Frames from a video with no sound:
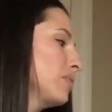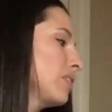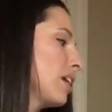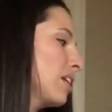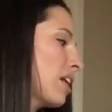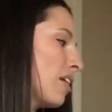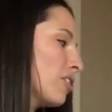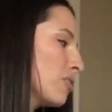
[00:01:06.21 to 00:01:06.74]

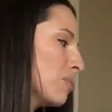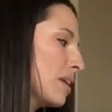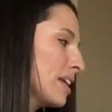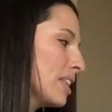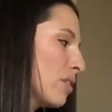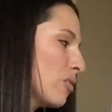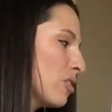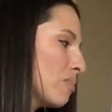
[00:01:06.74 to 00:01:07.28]
Another way
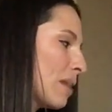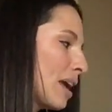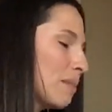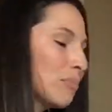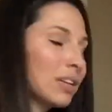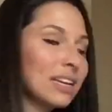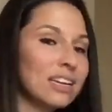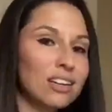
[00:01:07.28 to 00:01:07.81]
that we
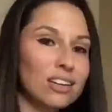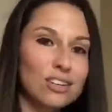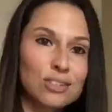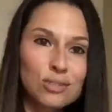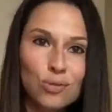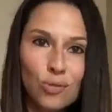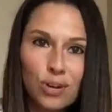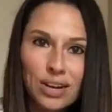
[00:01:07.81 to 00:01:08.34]
might plan our
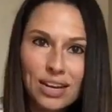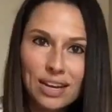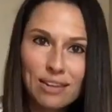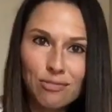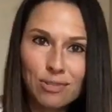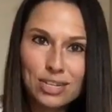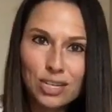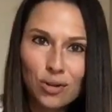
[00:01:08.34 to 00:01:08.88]
story, if
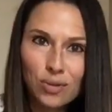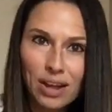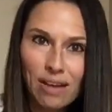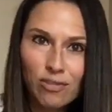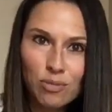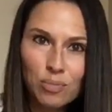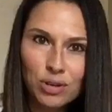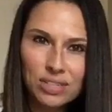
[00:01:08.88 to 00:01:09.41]
we don't
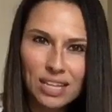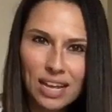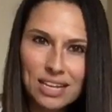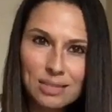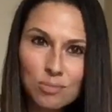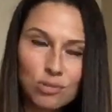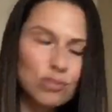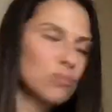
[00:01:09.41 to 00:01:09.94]
have a book that
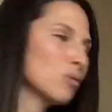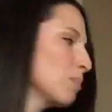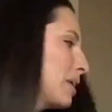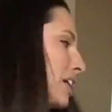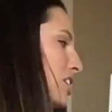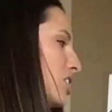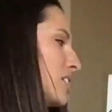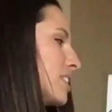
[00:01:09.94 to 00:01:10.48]
has multiple
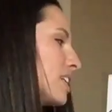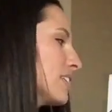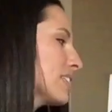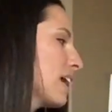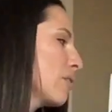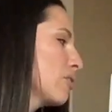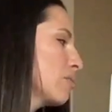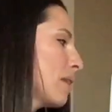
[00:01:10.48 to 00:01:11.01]
pages, is
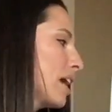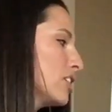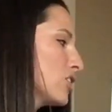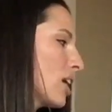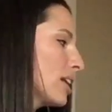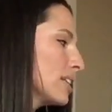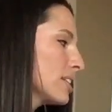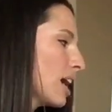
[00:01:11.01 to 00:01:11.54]
that we might
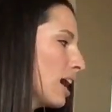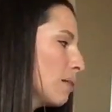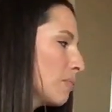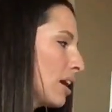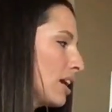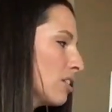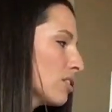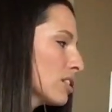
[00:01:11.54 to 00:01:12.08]
jot a
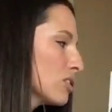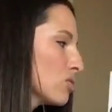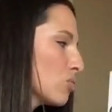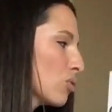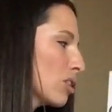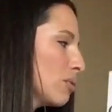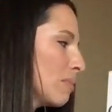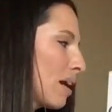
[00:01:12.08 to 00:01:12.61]
timeline or a
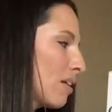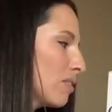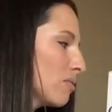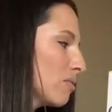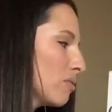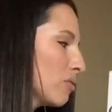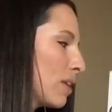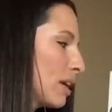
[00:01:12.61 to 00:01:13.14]
story
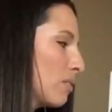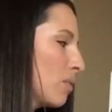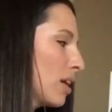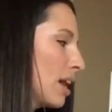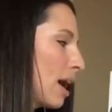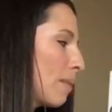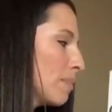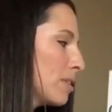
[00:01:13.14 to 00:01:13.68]
mountain, like what
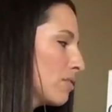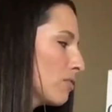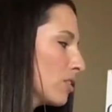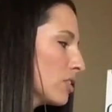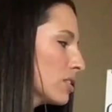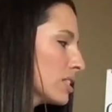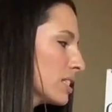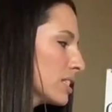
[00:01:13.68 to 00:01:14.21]
happened
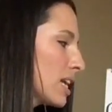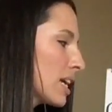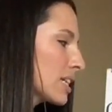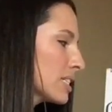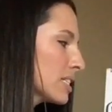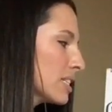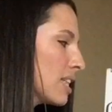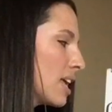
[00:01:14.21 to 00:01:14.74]
first,
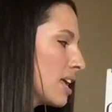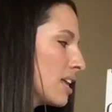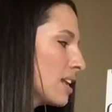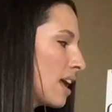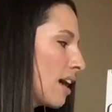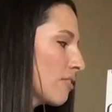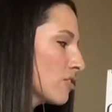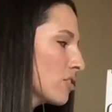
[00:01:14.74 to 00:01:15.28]
next, then,
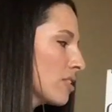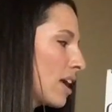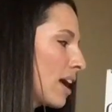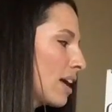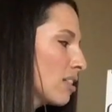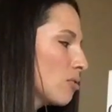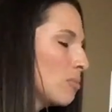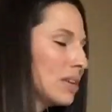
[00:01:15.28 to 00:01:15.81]
after
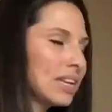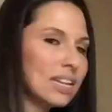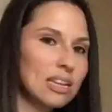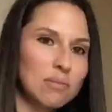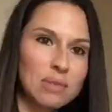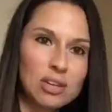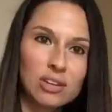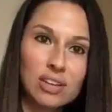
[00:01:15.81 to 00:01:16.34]
that, the
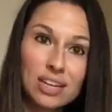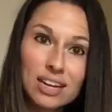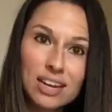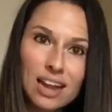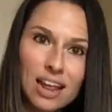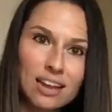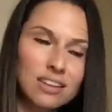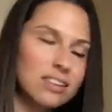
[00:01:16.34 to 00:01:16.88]
beginning, middle, and an
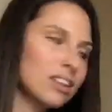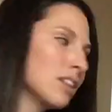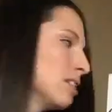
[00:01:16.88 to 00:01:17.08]
end.